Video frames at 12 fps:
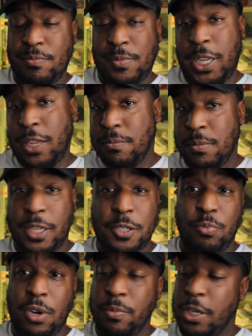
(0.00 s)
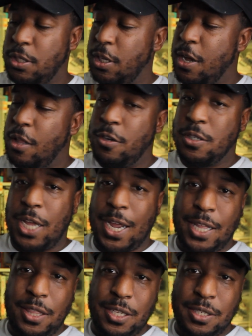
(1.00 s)
Yeah, that's pretty much the colors. I
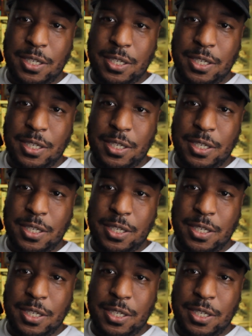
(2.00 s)
got these